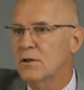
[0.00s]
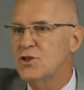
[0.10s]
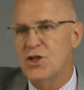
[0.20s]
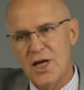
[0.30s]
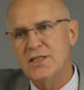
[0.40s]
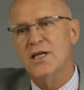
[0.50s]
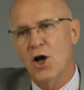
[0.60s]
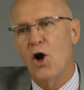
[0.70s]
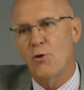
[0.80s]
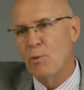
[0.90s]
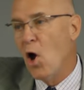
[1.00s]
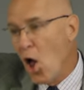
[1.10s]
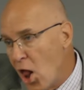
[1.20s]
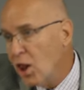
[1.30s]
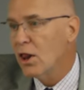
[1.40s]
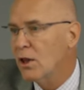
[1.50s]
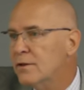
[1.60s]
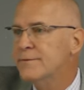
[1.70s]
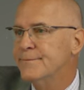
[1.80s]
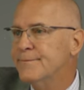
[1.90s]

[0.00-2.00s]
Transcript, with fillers: chasing her ball,